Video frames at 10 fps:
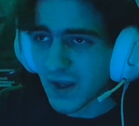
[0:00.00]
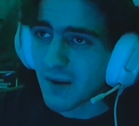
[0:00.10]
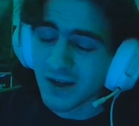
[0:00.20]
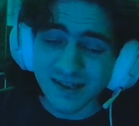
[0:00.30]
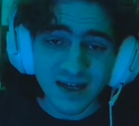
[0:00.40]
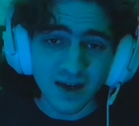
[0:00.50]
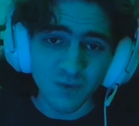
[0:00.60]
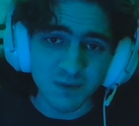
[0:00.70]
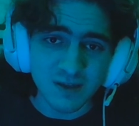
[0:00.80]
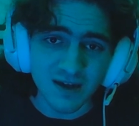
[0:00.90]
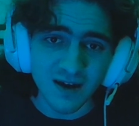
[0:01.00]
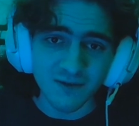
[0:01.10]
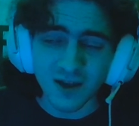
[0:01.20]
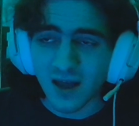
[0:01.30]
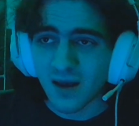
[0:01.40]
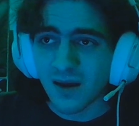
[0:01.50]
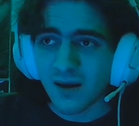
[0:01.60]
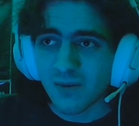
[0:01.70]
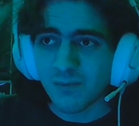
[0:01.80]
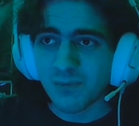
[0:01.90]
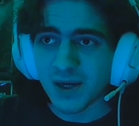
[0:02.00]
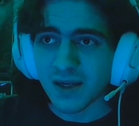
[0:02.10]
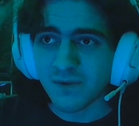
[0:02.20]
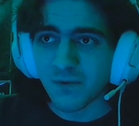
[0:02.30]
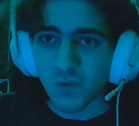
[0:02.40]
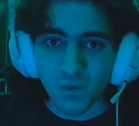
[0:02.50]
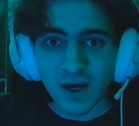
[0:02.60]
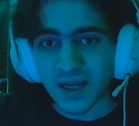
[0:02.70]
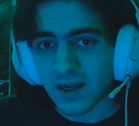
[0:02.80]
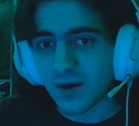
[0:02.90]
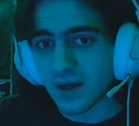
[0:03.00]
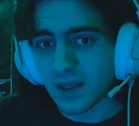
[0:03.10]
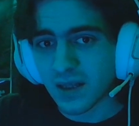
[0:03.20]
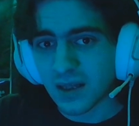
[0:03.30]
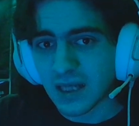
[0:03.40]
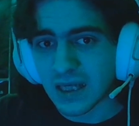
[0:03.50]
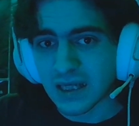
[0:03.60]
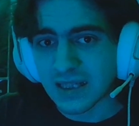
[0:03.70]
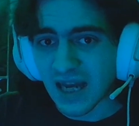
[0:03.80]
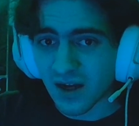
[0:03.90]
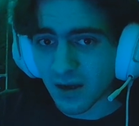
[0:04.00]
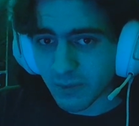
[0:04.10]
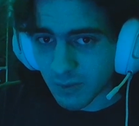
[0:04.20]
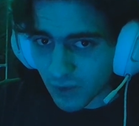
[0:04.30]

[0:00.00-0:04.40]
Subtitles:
I'm not saying it rips it off, but from what I hear in the Take On Me